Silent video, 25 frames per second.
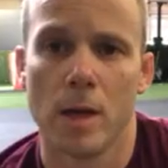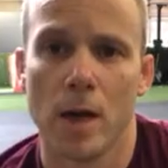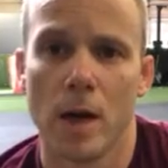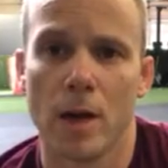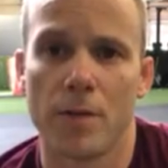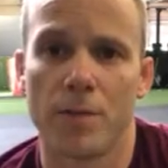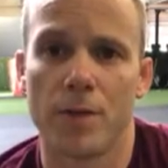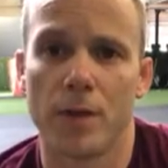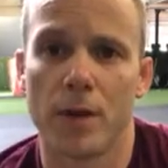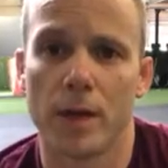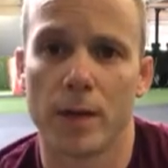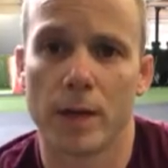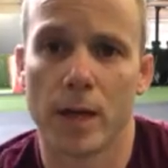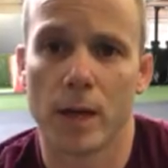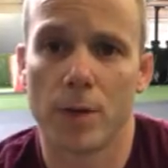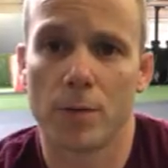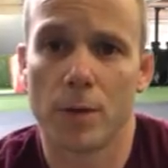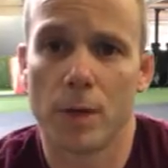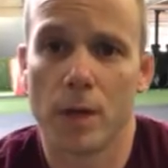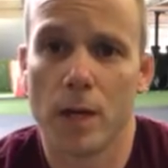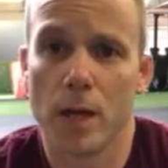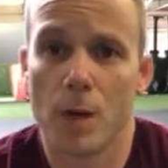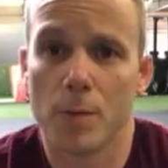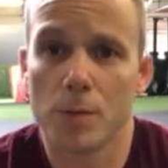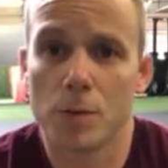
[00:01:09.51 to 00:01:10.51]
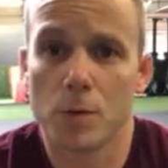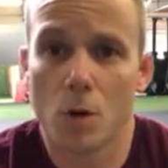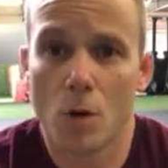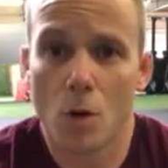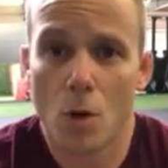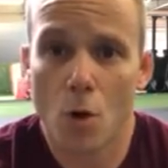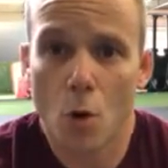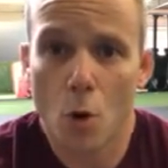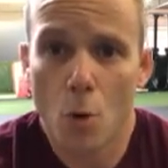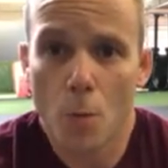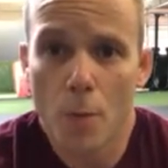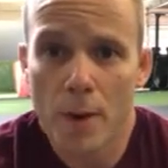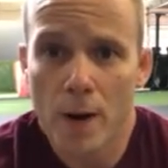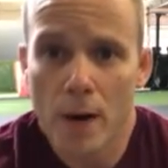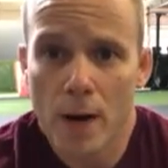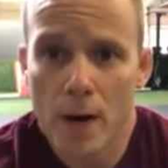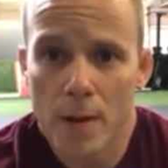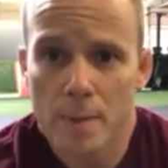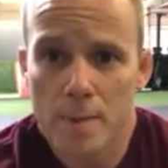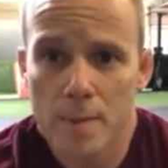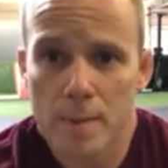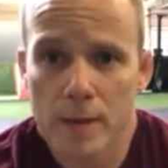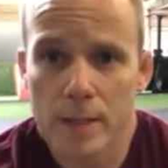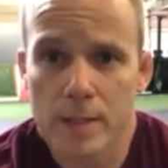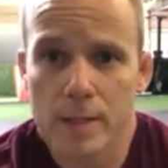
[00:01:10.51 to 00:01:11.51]
I feel like that really helps open
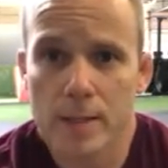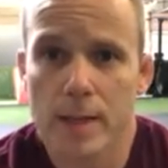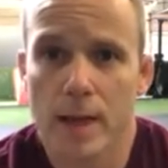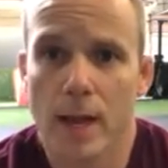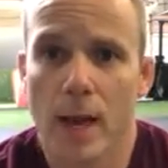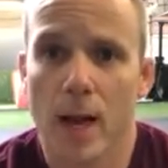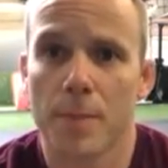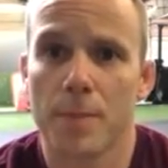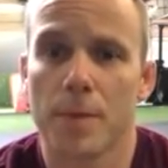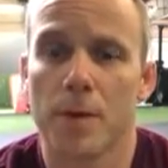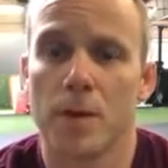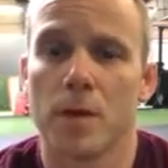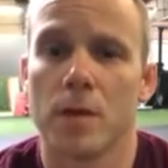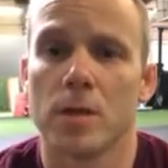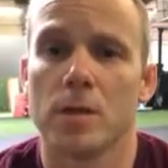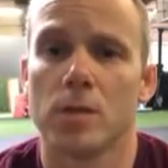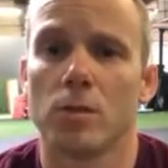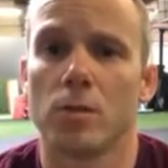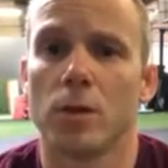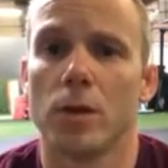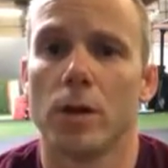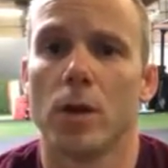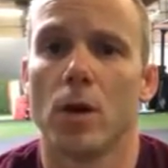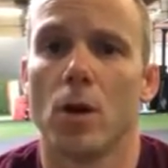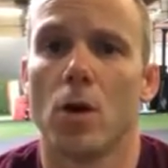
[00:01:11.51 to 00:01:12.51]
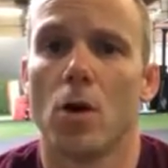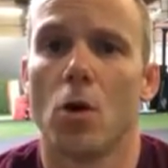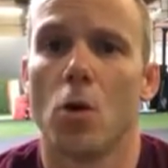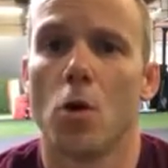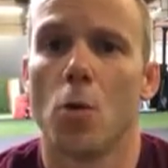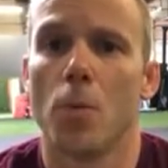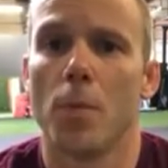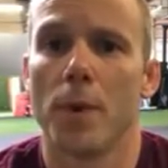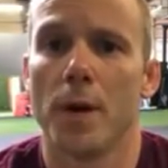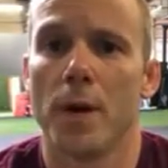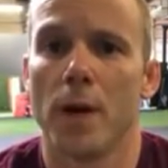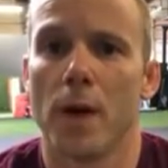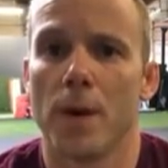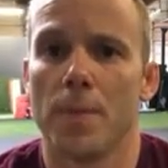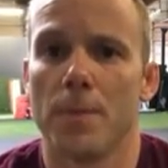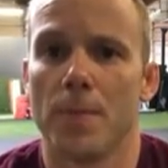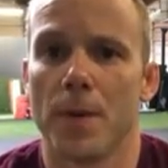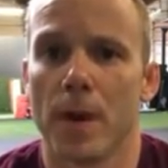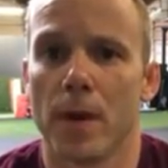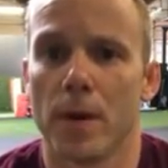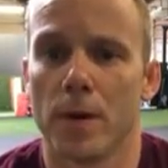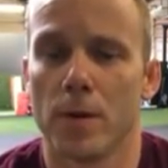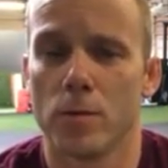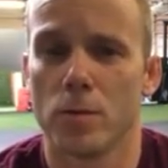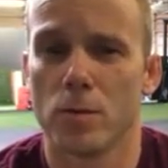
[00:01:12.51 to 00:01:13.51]
up my scapulas and really open up
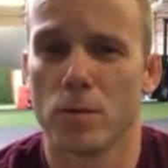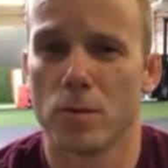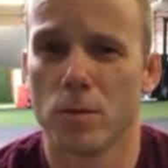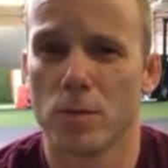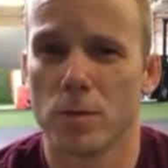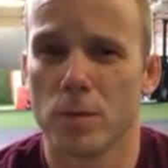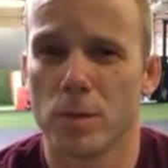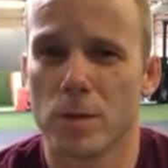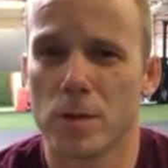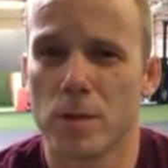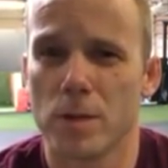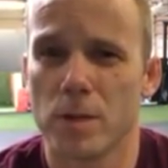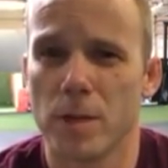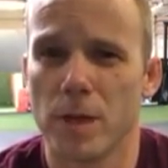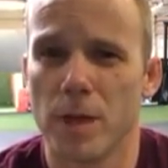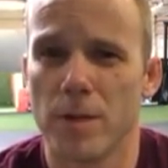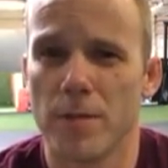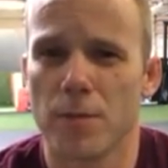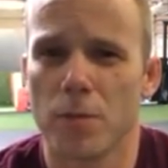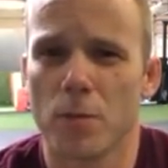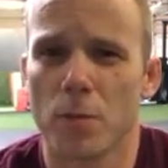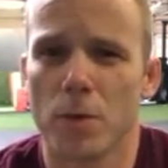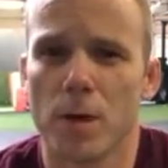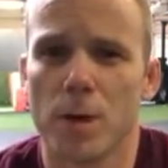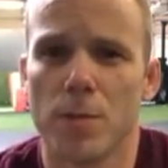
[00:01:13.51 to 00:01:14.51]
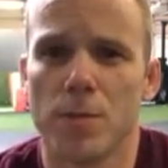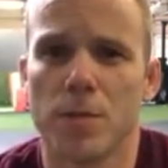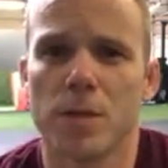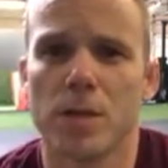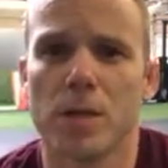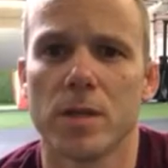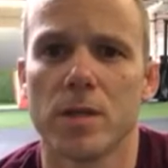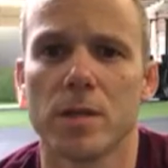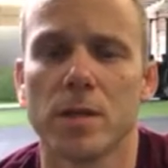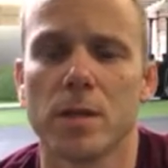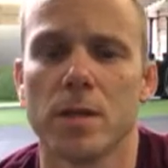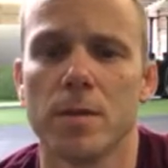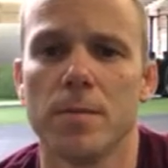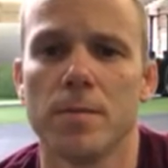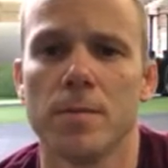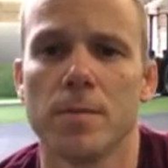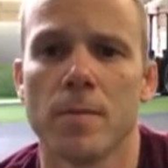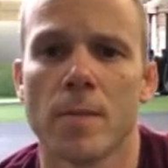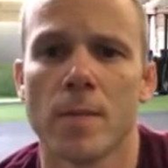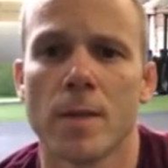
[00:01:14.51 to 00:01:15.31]
that stiff rib system.